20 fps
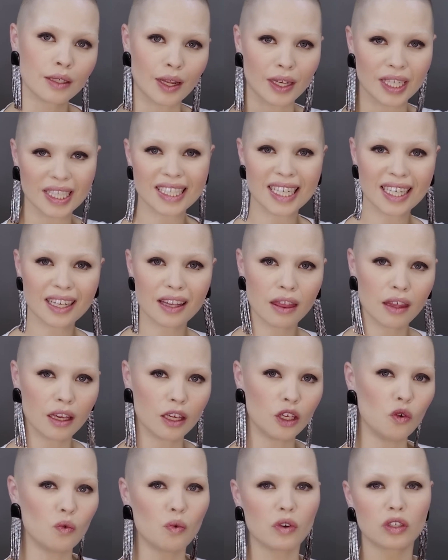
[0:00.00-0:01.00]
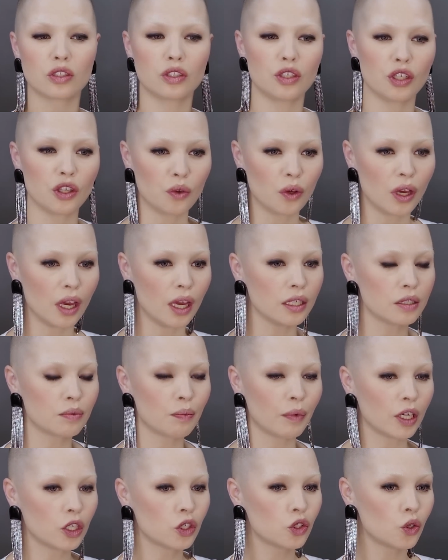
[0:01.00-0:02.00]
Now, the second thing you want to do is
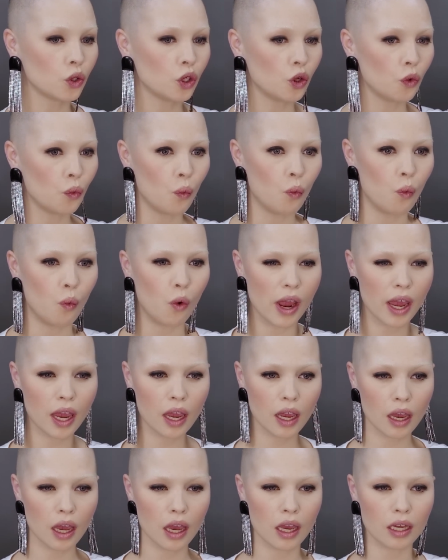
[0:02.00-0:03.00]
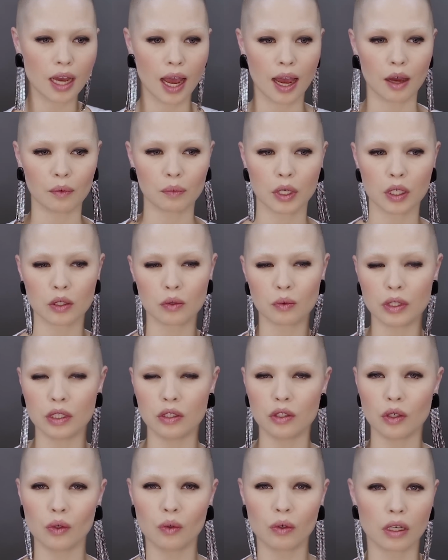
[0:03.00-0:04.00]
make sure you wing it out, because we
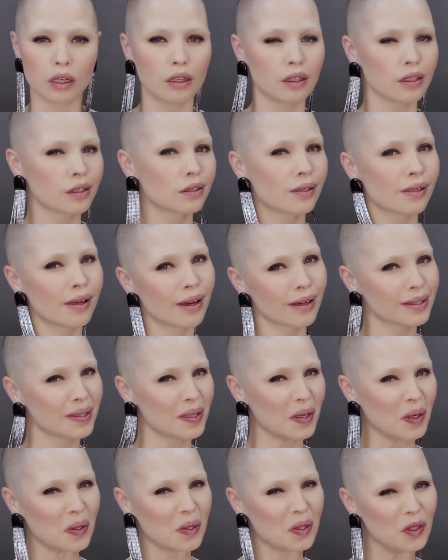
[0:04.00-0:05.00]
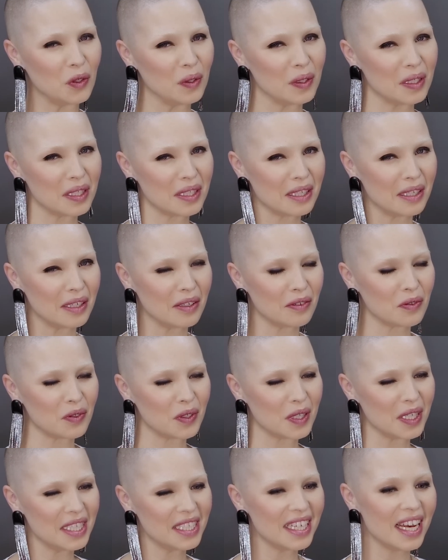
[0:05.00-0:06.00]
do want to look sexy on New Year's Eve,
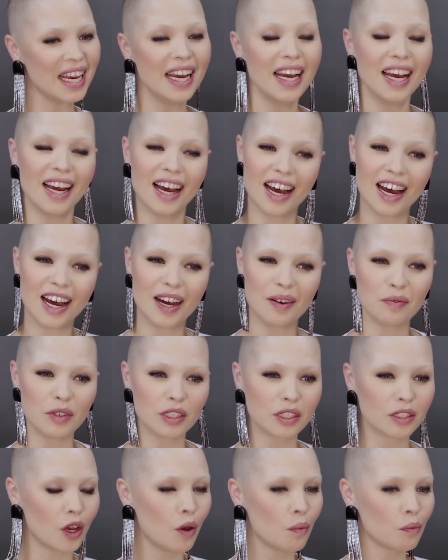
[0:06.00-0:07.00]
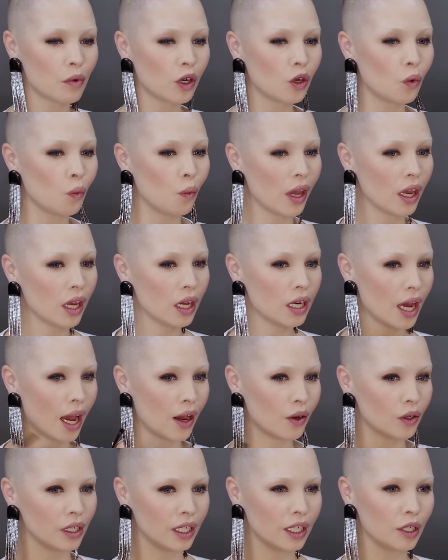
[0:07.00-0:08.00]
right? So I'm going to wing it
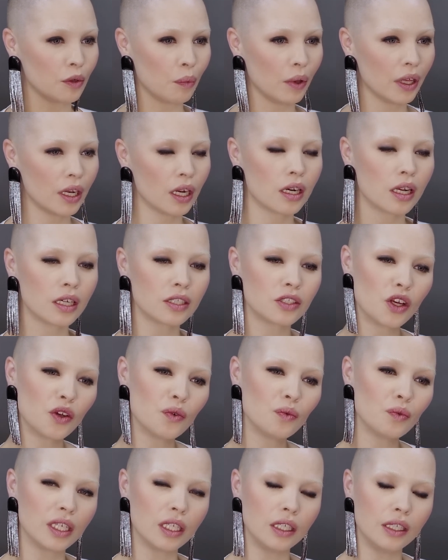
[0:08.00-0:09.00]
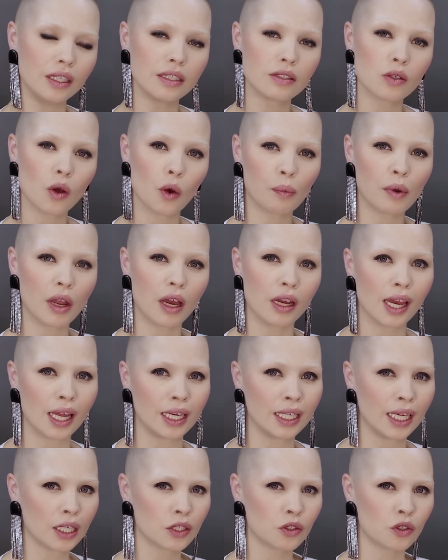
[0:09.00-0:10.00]
out a little bit, and I don't really need to apply
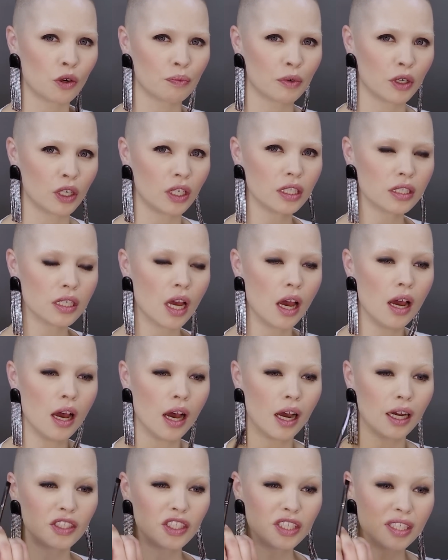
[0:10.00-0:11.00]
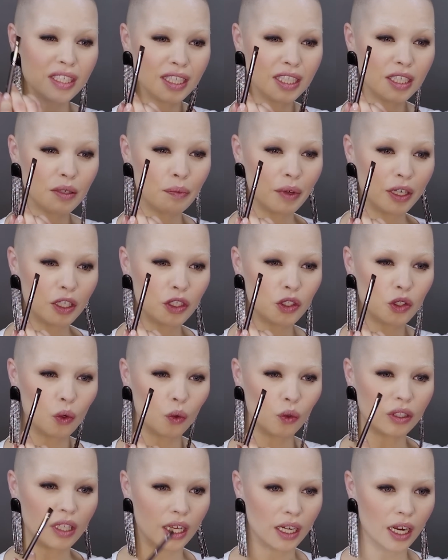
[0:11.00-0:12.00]
any extra product. I just need to make
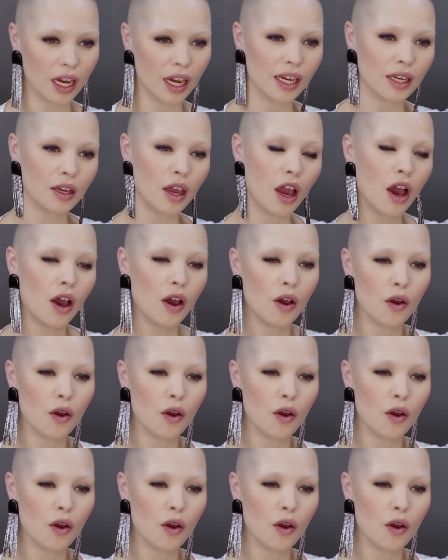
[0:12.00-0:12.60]
sure that I